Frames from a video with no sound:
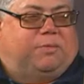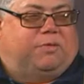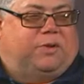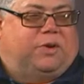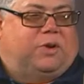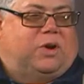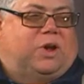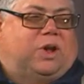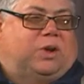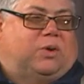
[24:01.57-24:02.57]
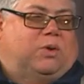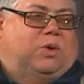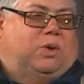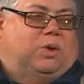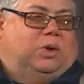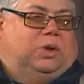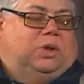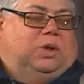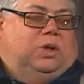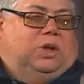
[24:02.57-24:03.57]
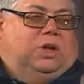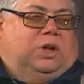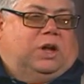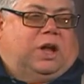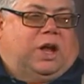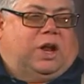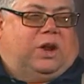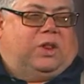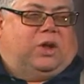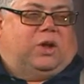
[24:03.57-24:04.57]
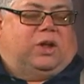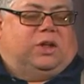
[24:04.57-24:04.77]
for a dog? Or I don't know.